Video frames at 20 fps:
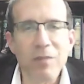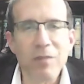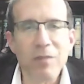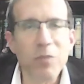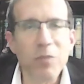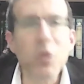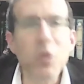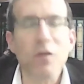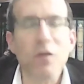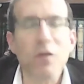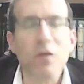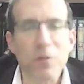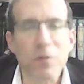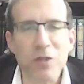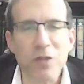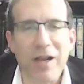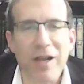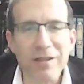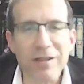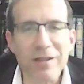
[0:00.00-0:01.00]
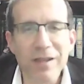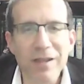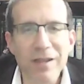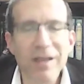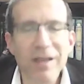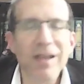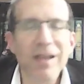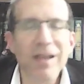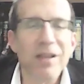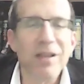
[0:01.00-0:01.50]
Beautiful shot.
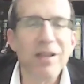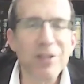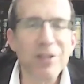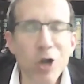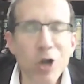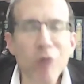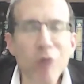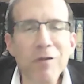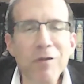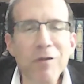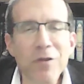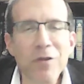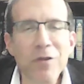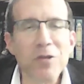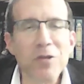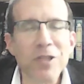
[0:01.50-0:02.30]
The Torah refers to